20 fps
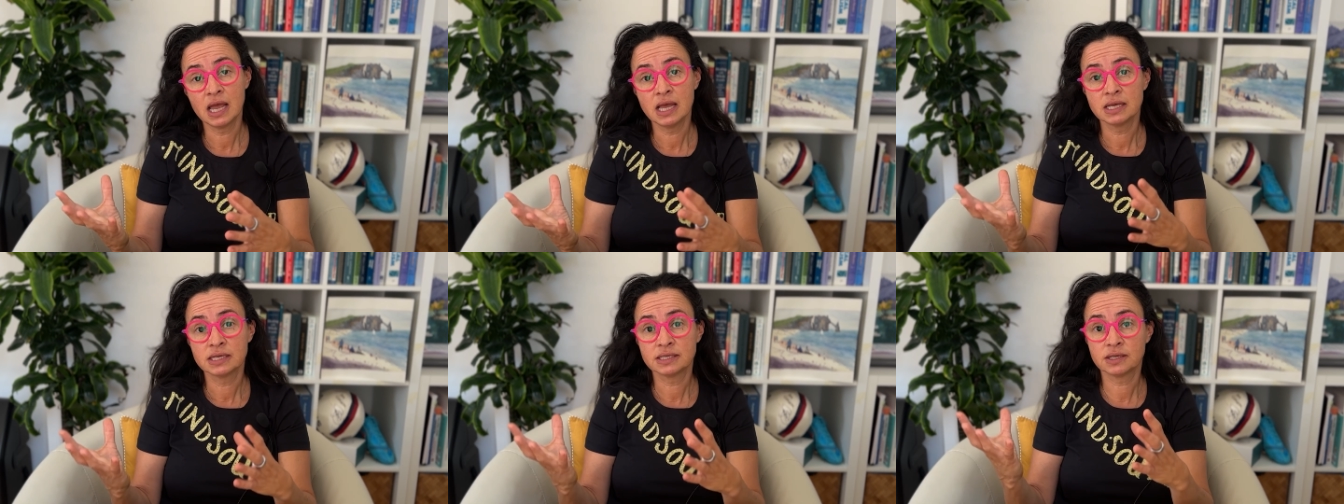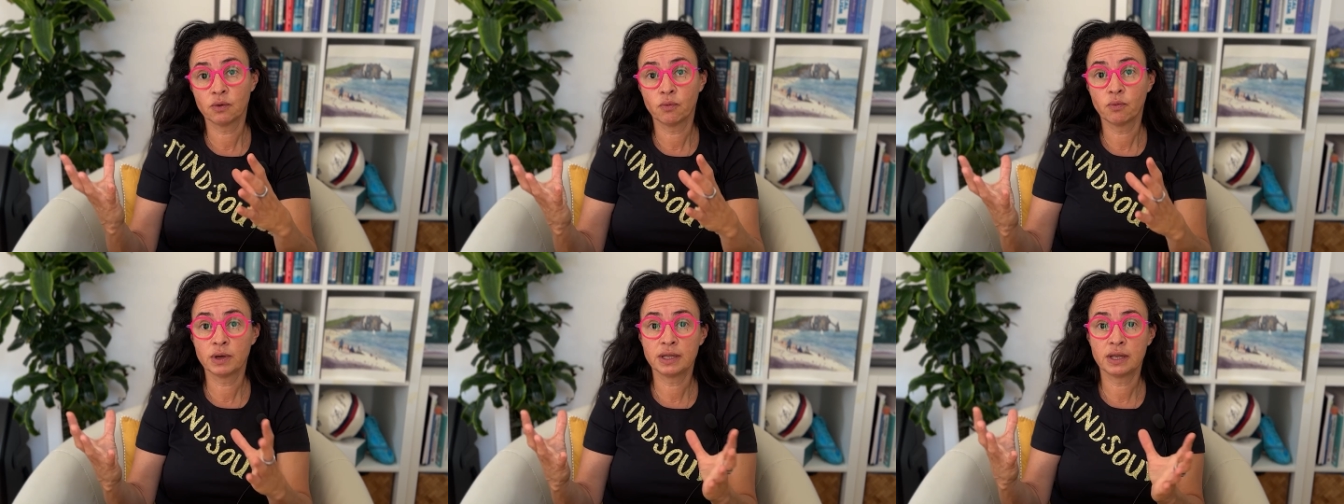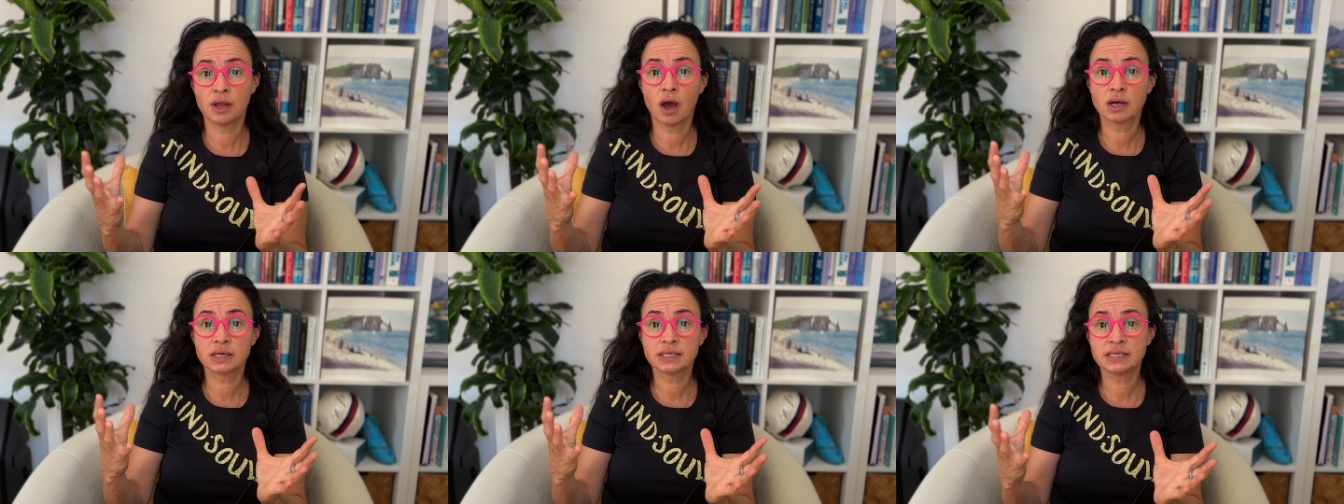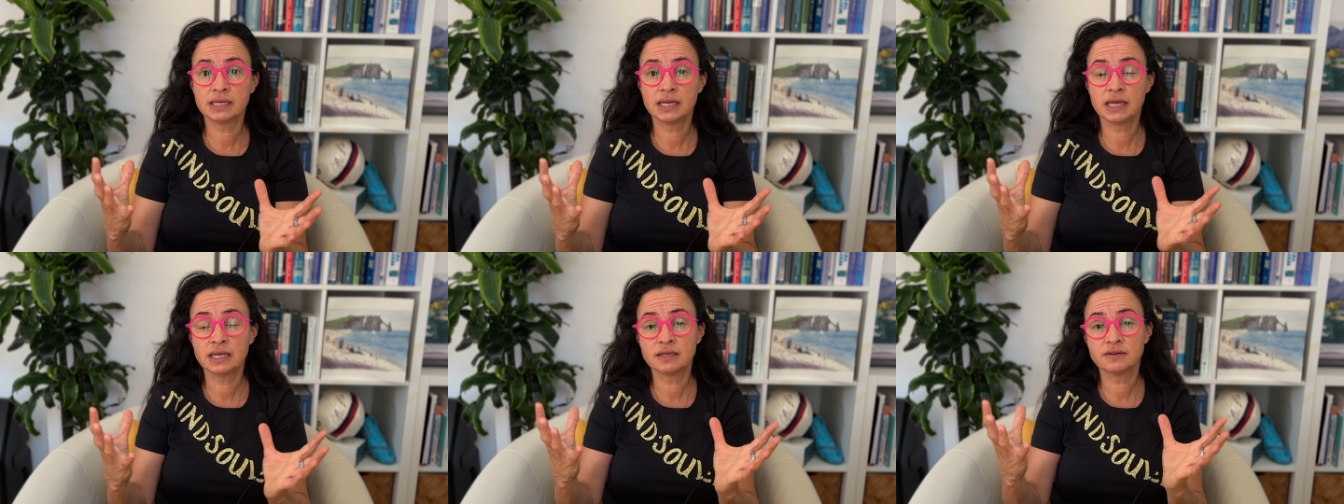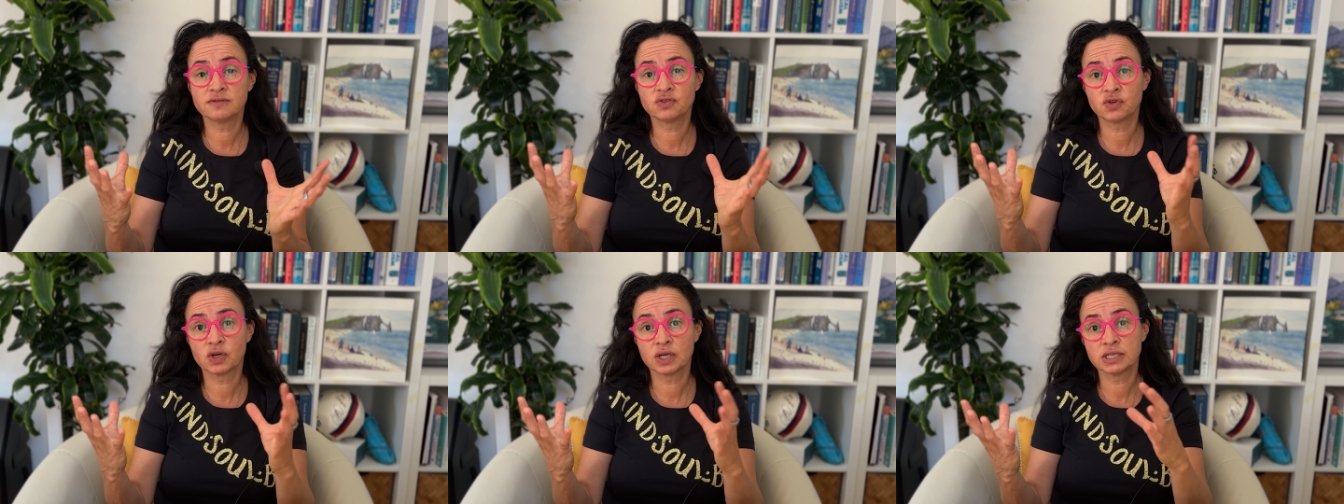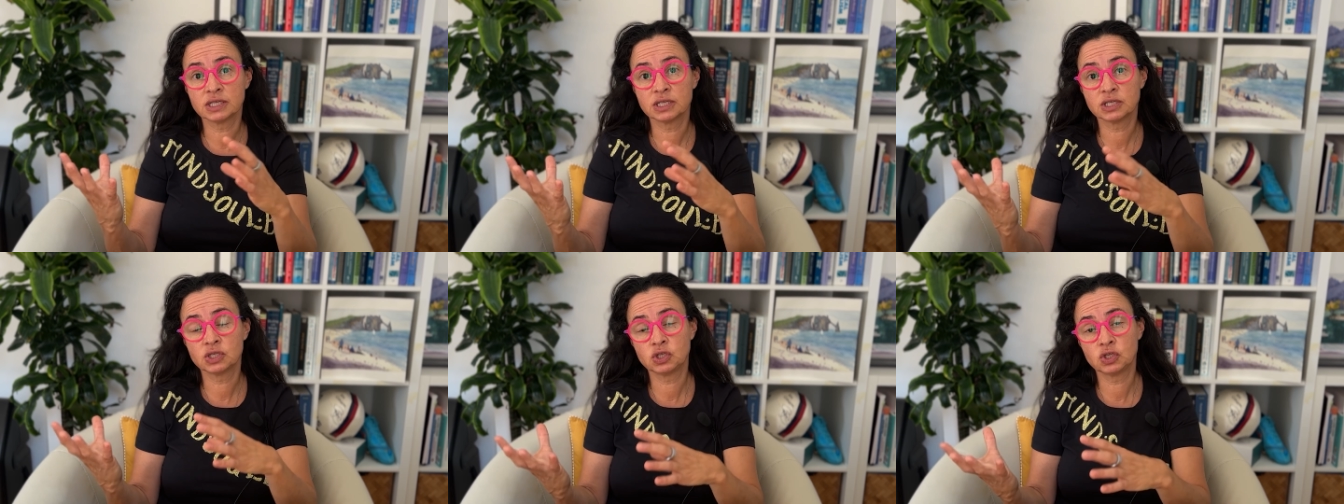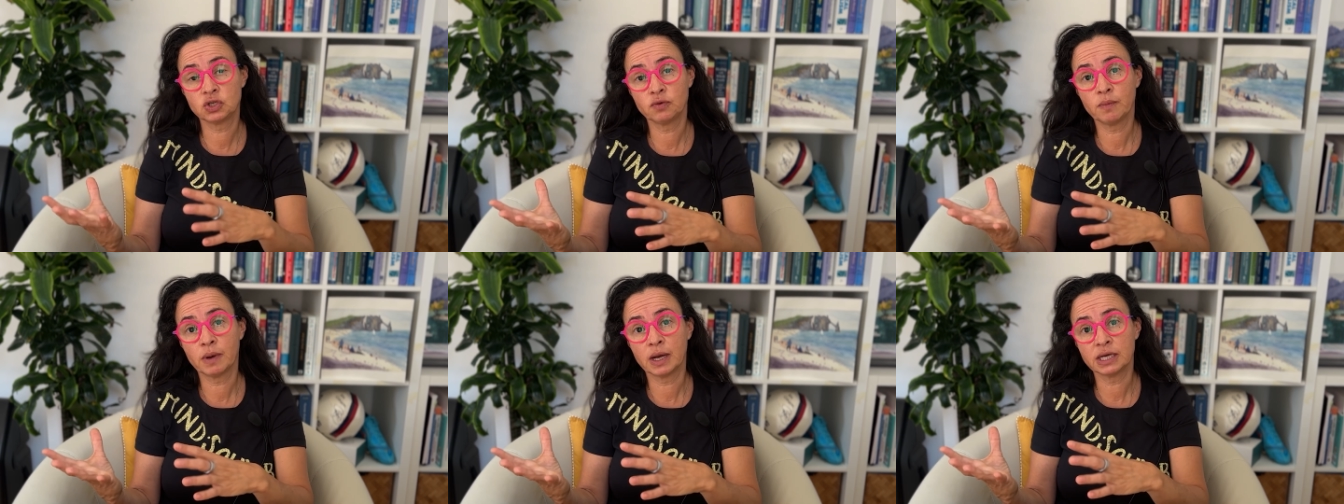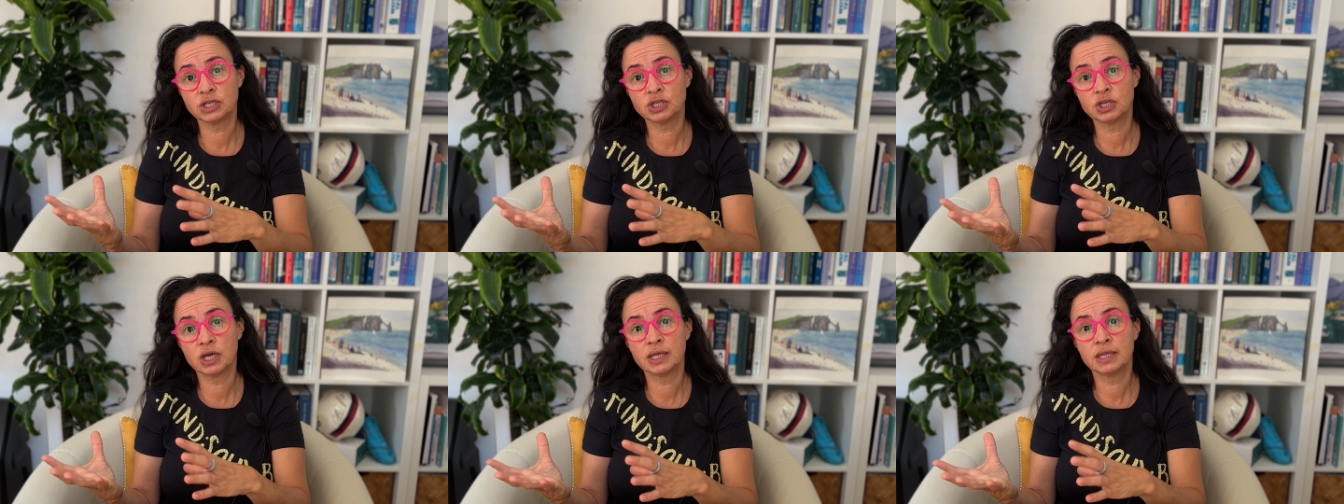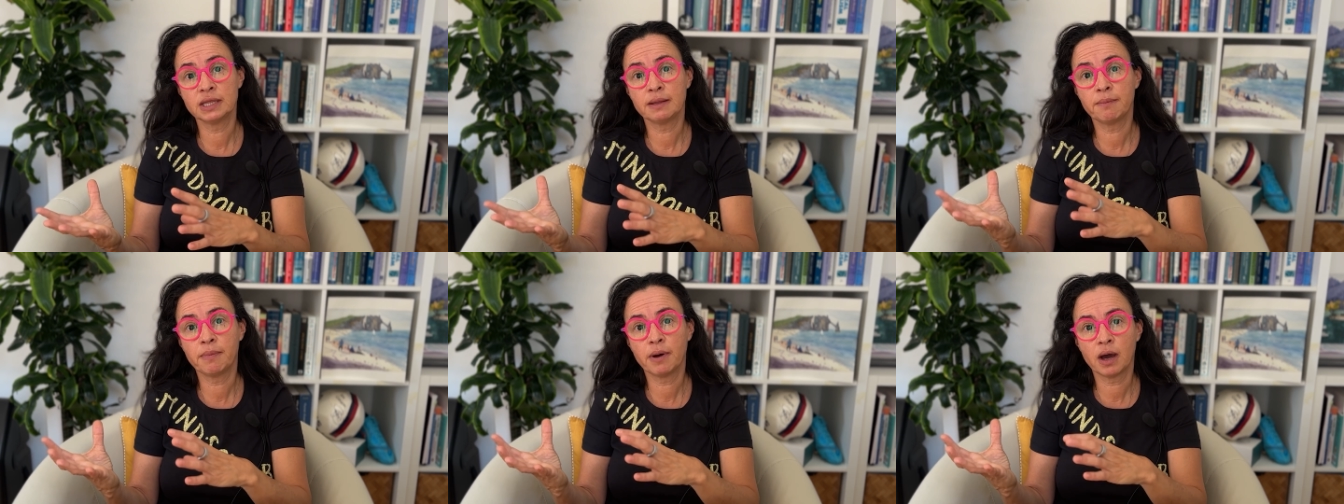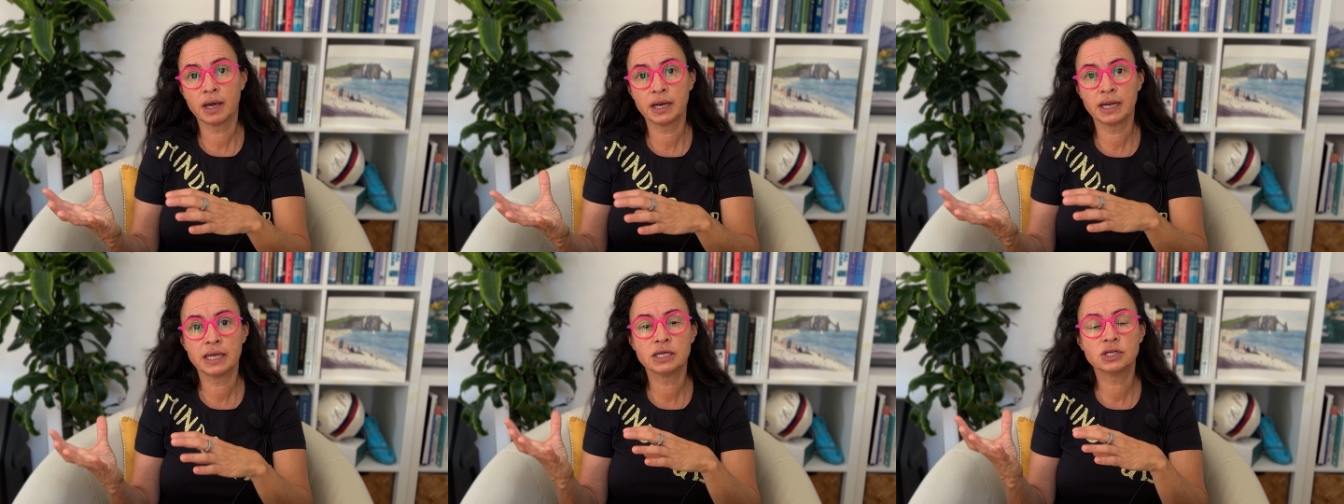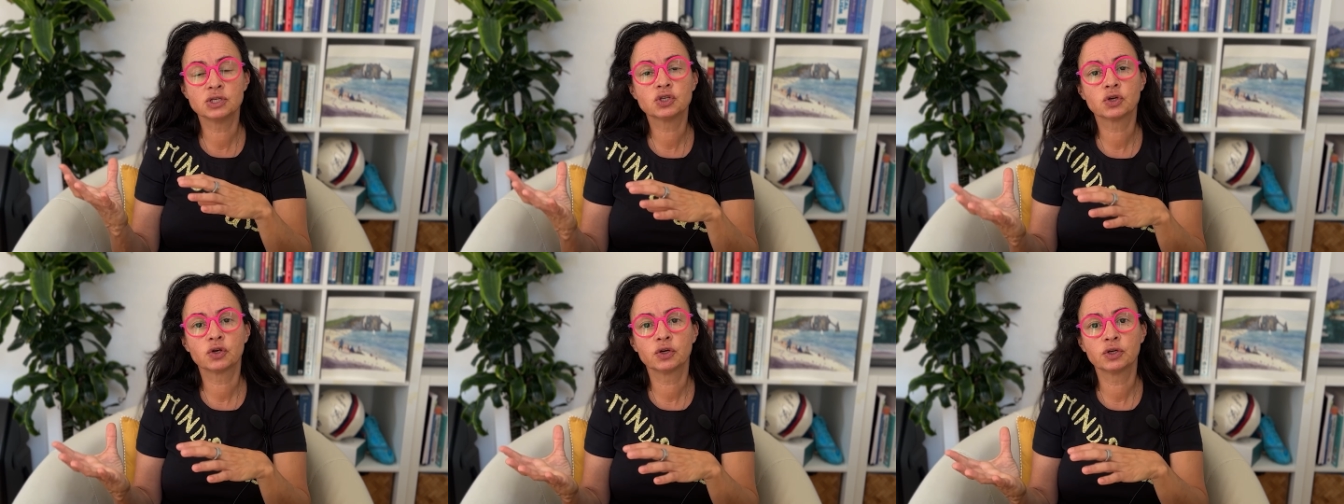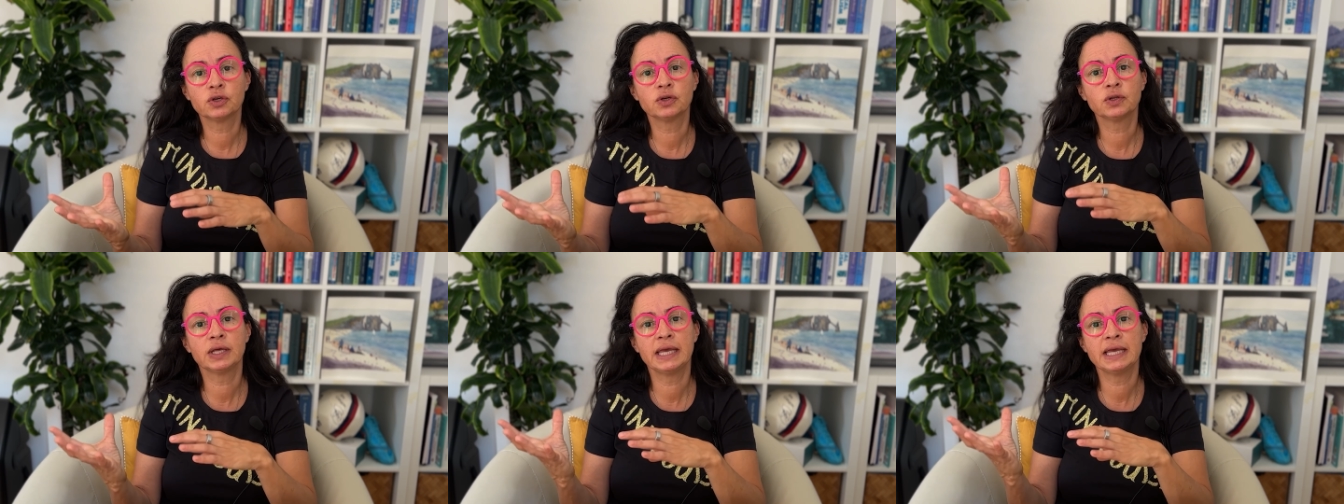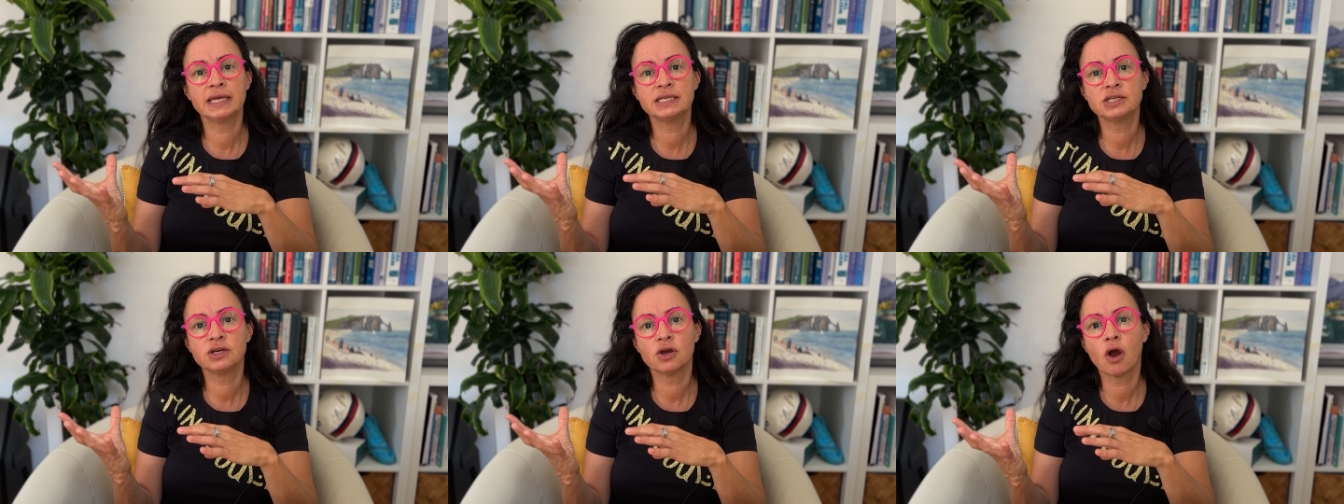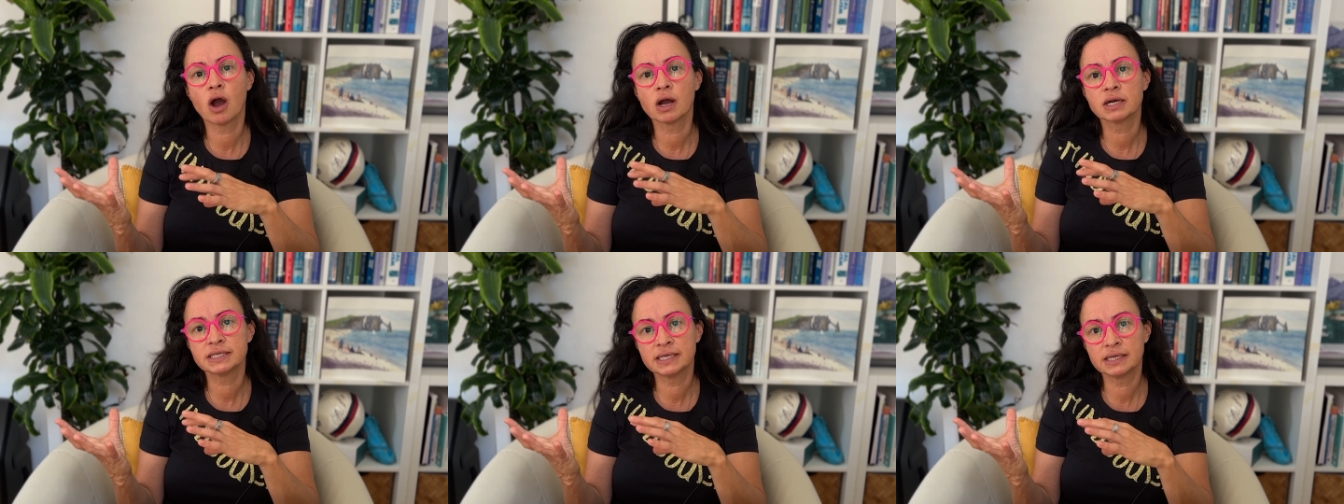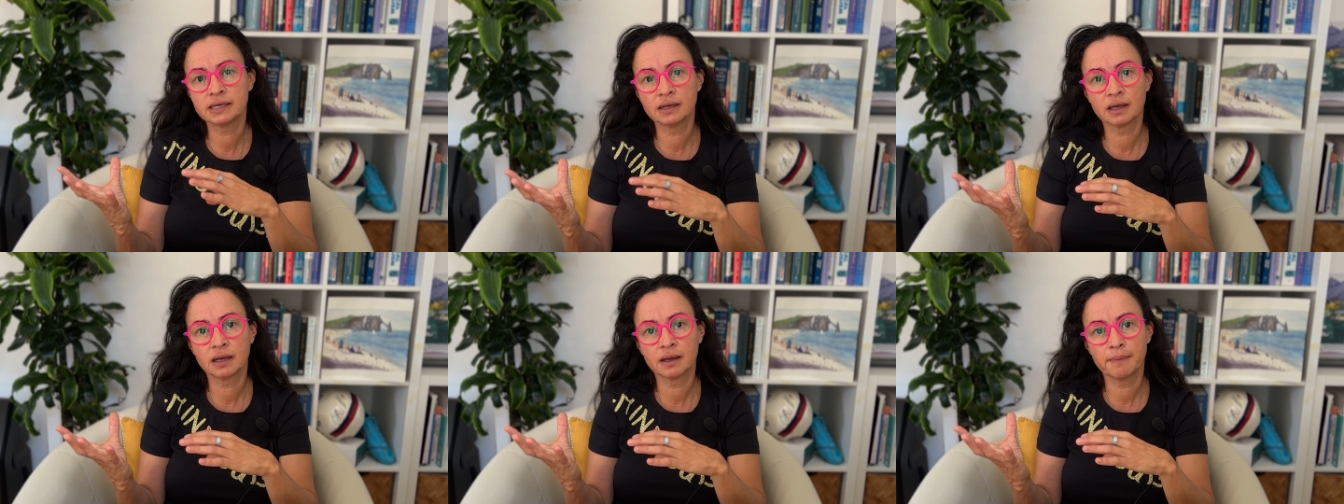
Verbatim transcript: So when oxidative stress is too much and the body internal antioxidant